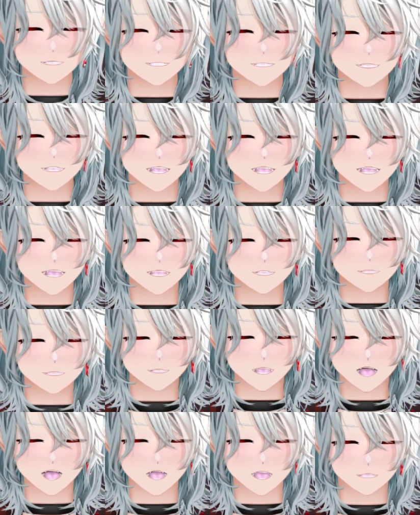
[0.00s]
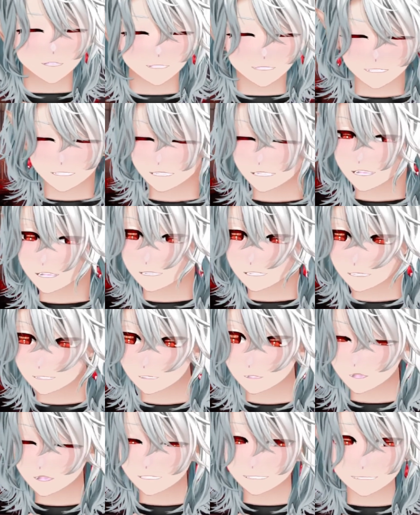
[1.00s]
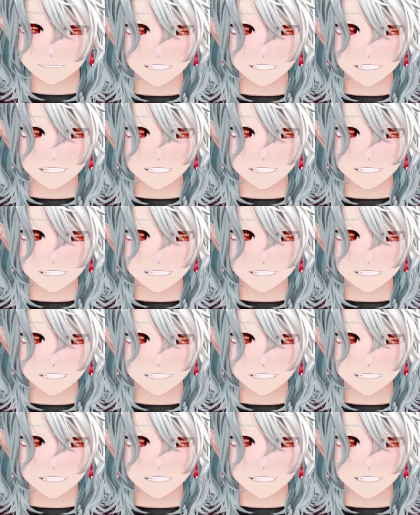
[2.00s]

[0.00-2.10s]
power washing simulator as well?